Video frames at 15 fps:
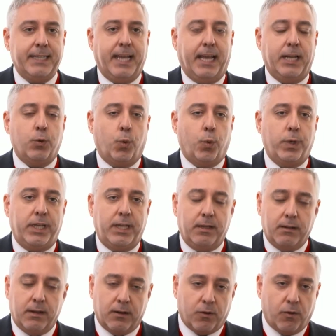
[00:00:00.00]
then
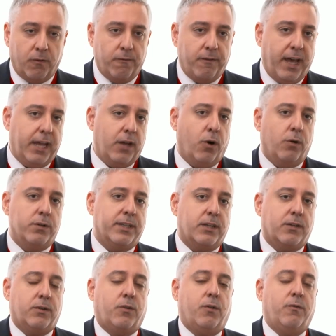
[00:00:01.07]
we convey all
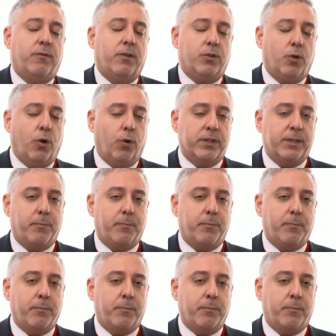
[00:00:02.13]
the